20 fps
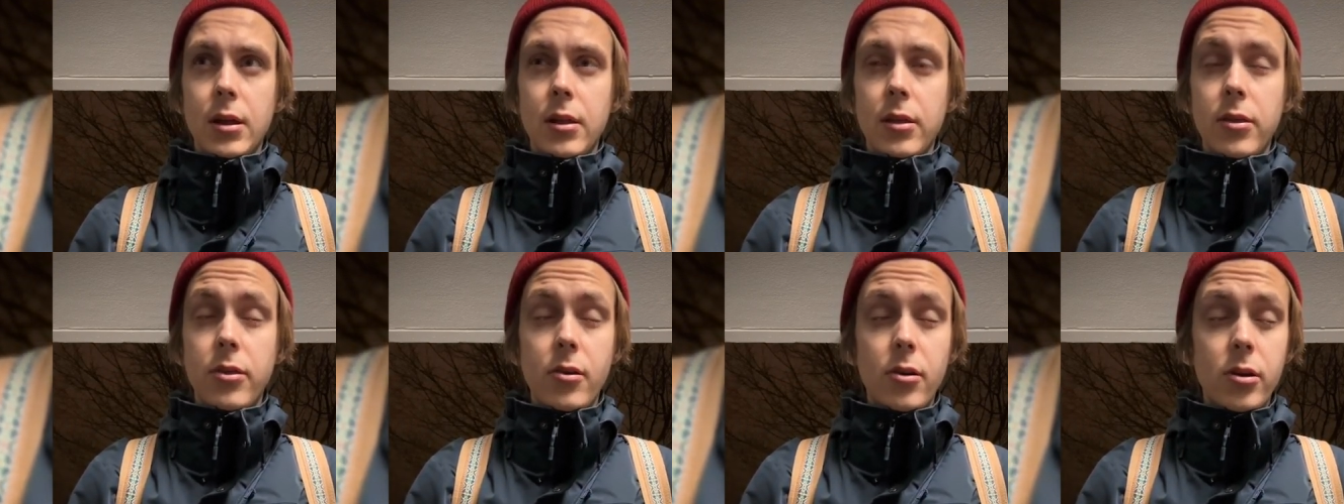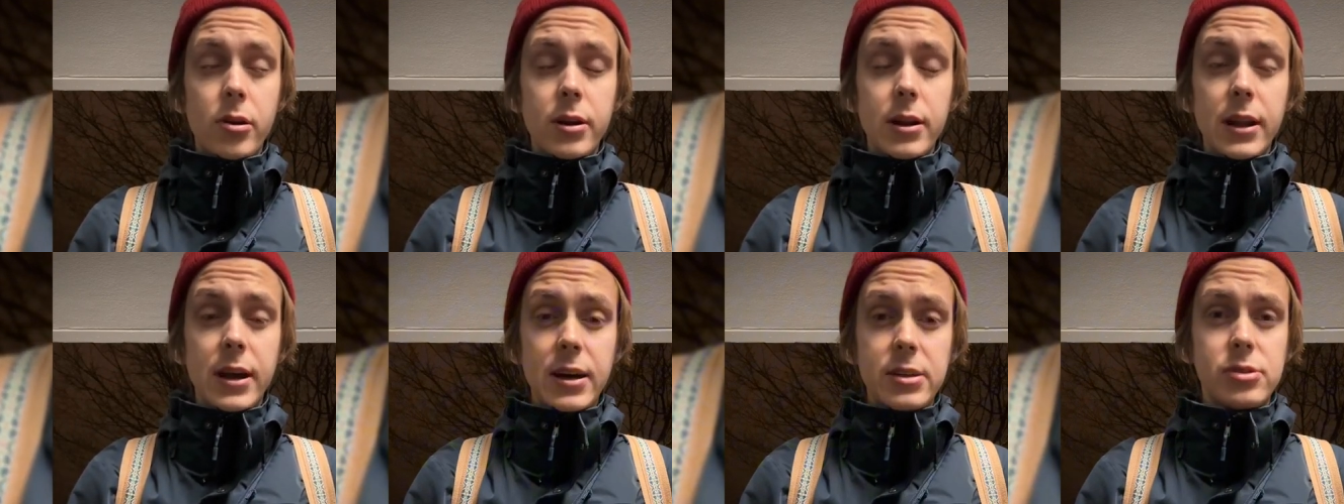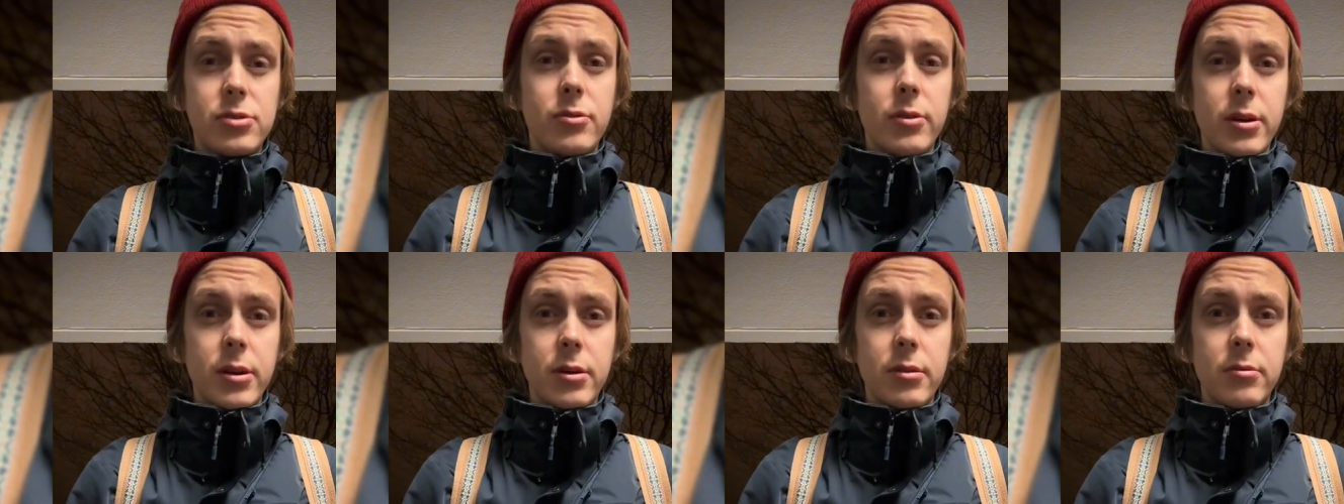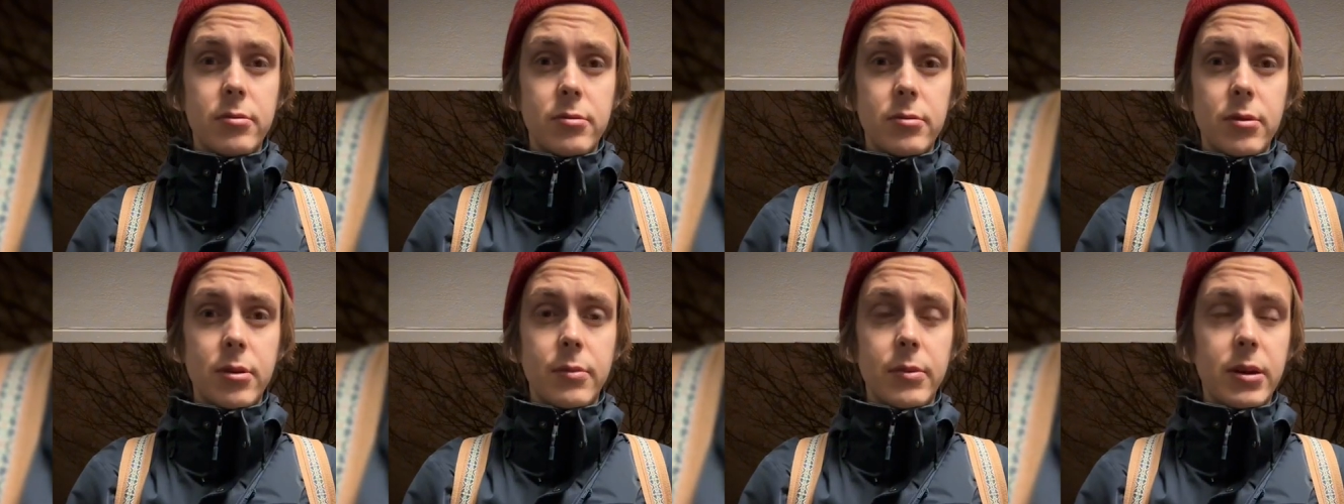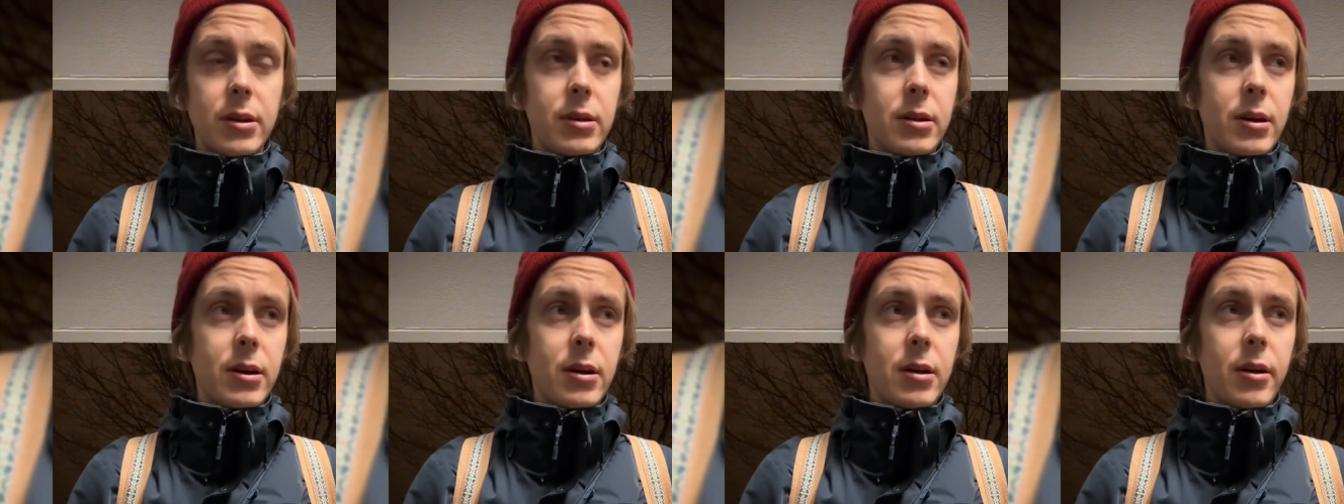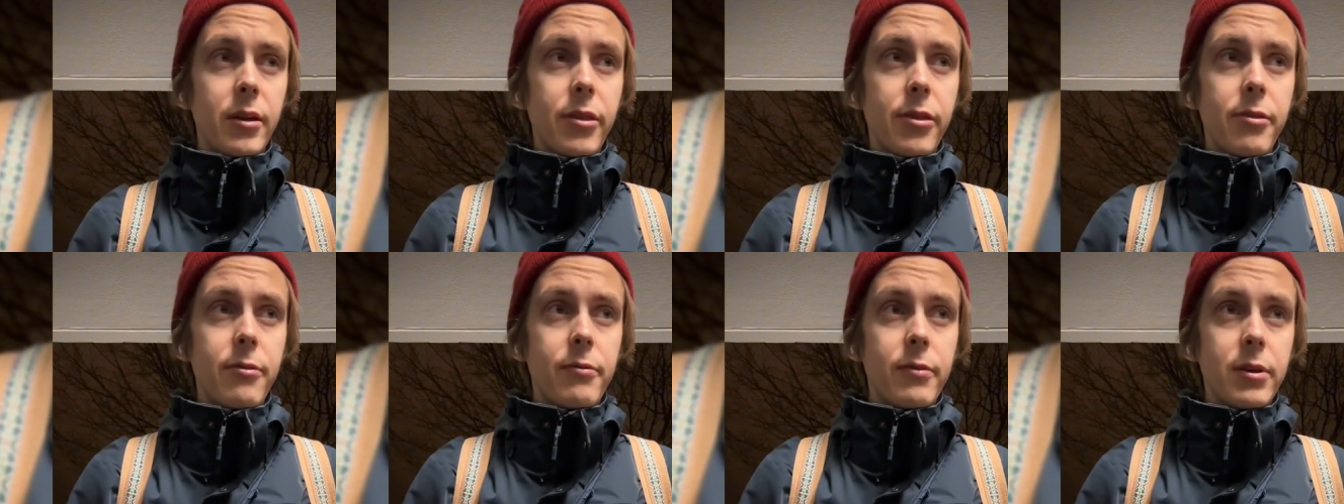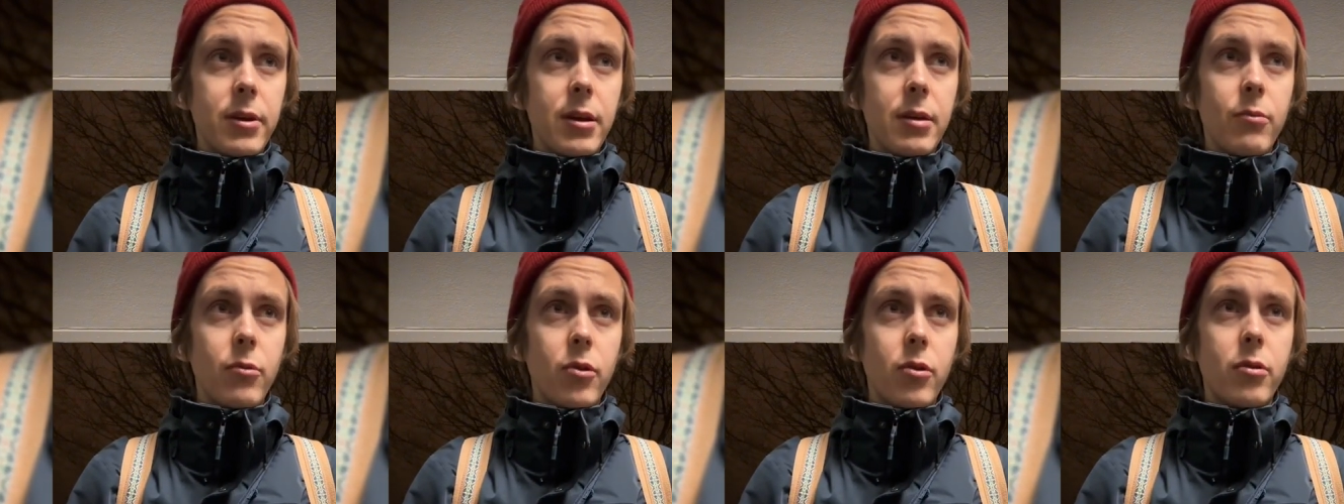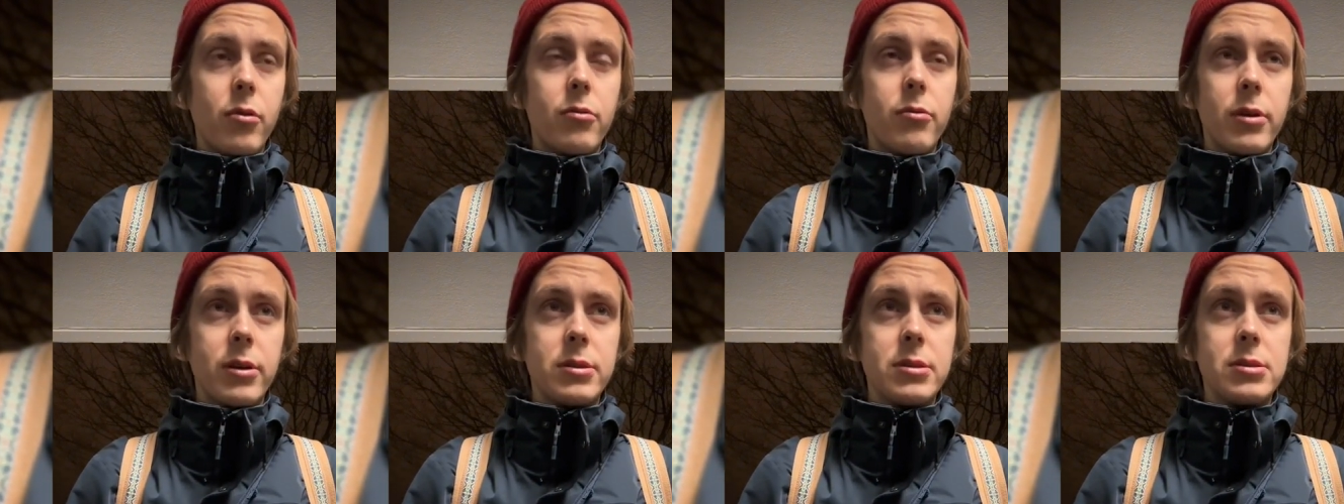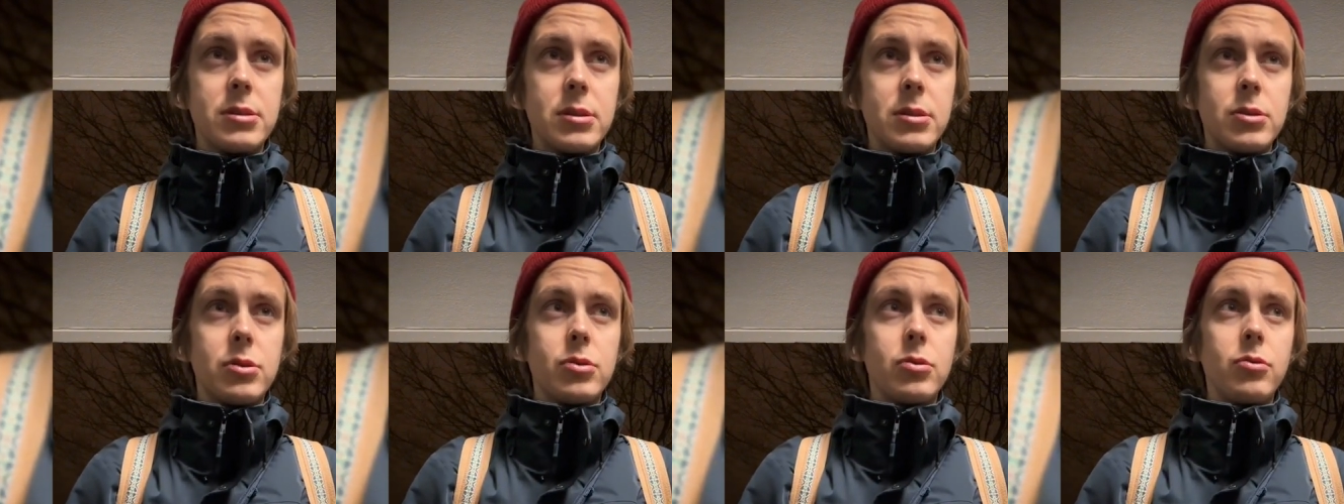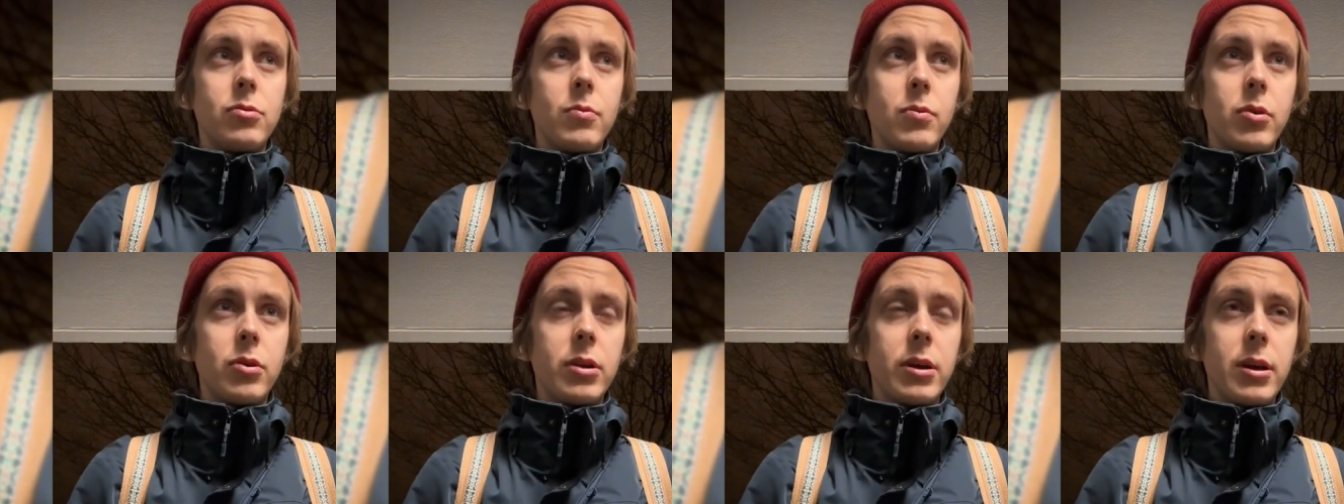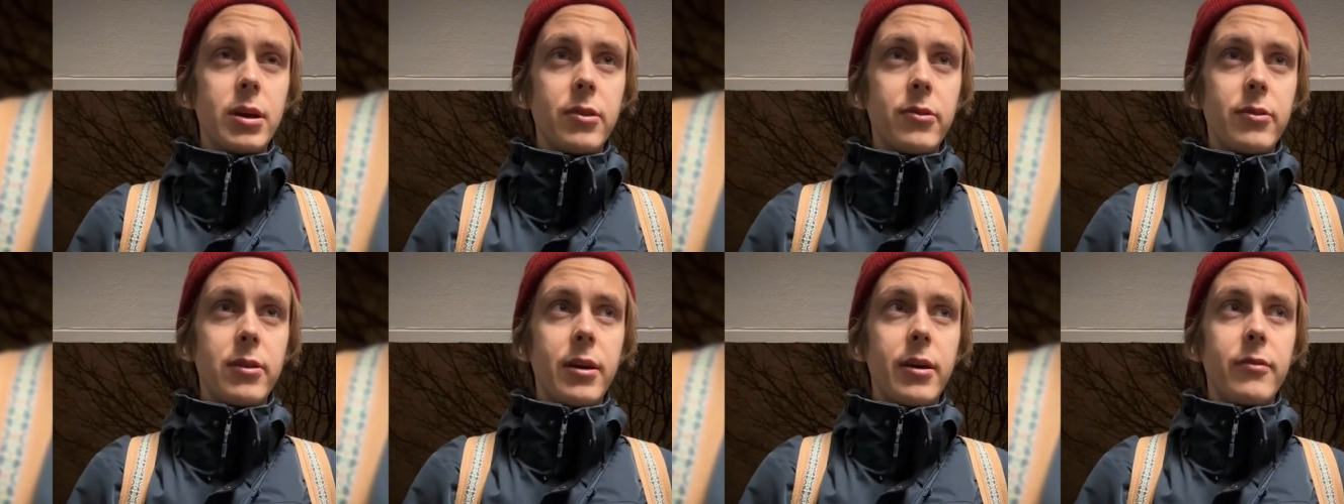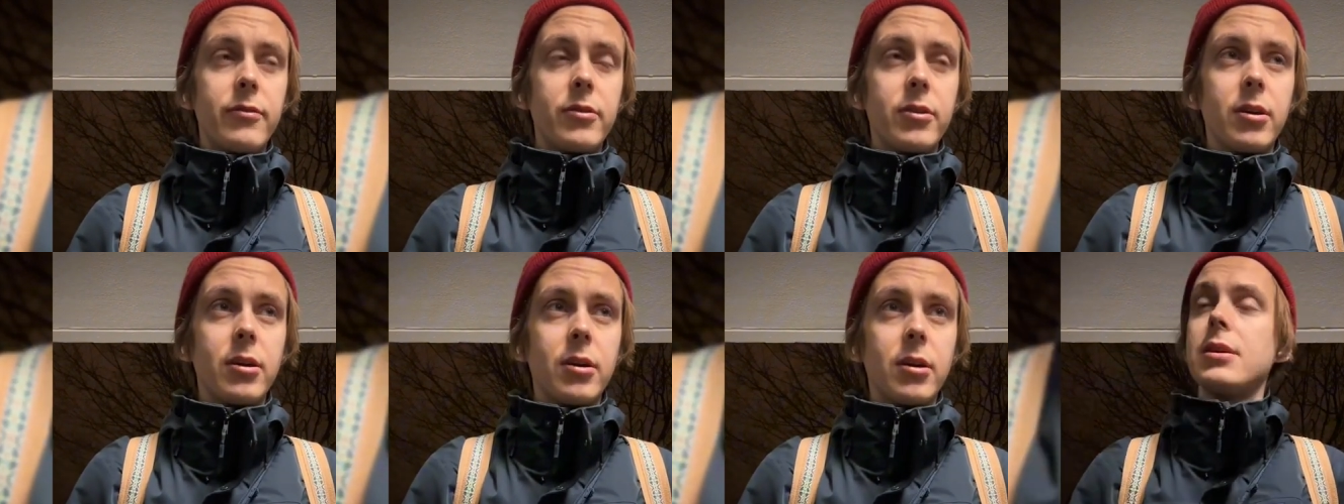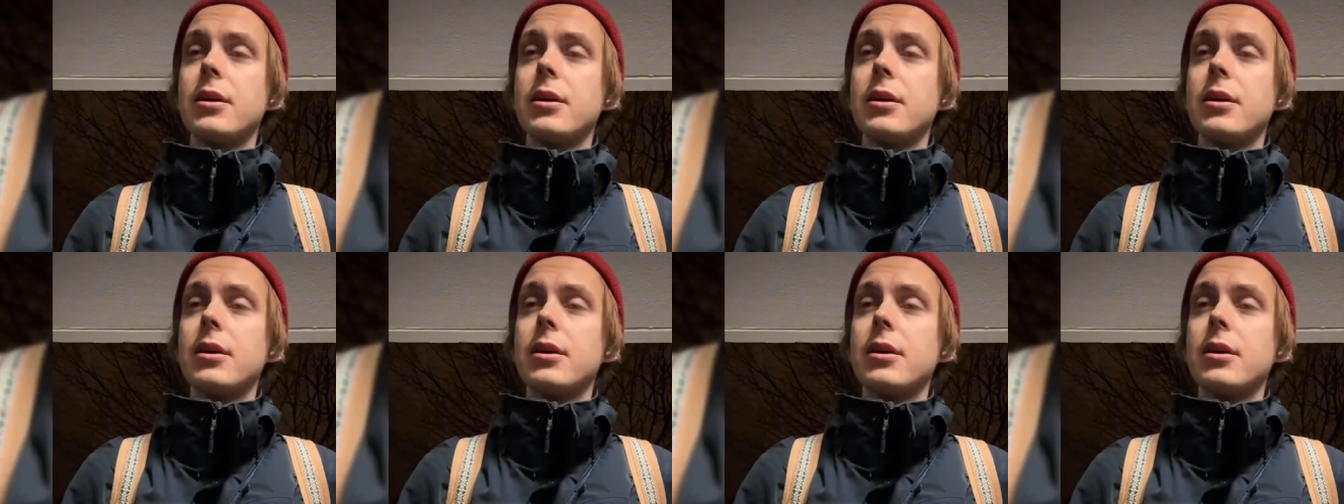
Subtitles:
third last run. I mean, there are 3 more runs in 2 more days left.